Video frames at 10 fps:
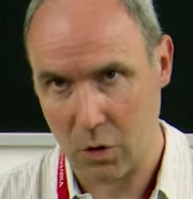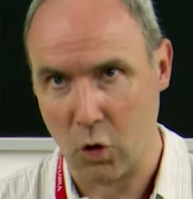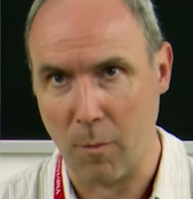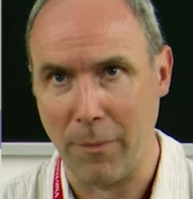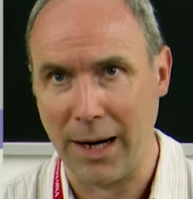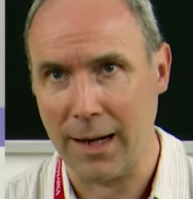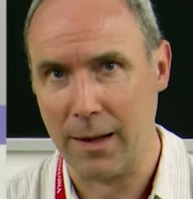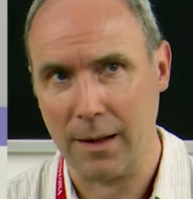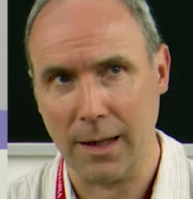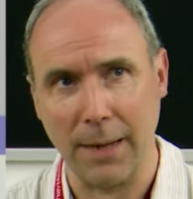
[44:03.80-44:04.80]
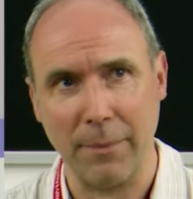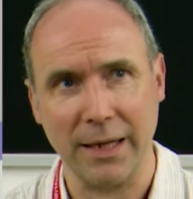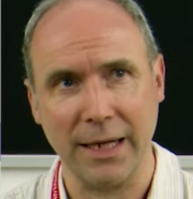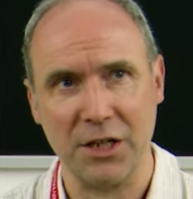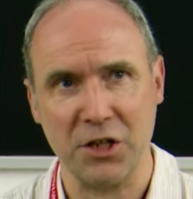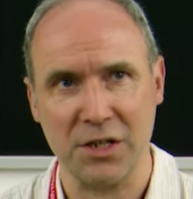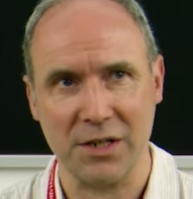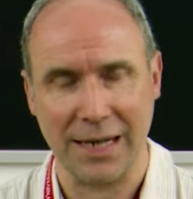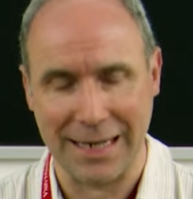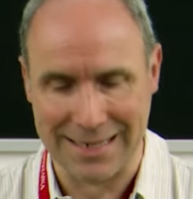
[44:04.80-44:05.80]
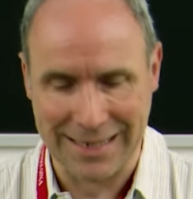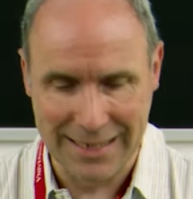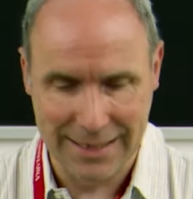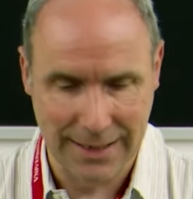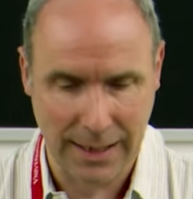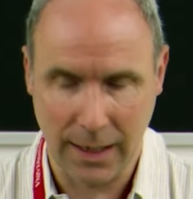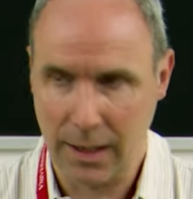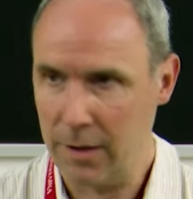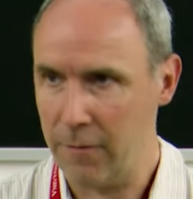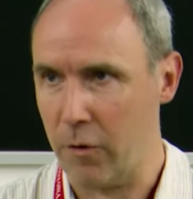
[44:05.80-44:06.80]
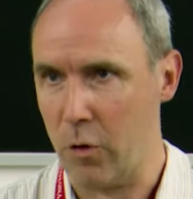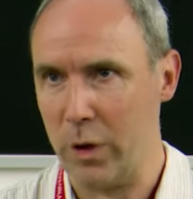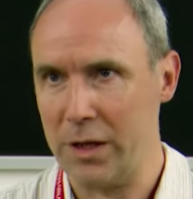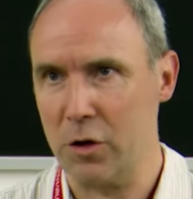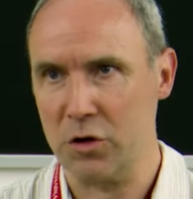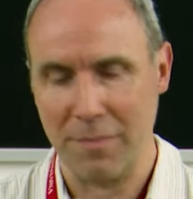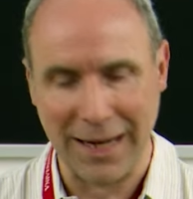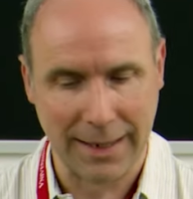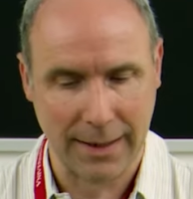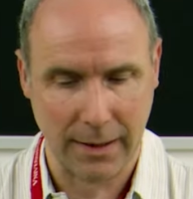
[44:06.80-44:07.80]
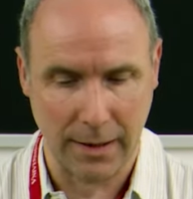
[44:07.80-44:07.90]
compile applications as this for Windows, Mac,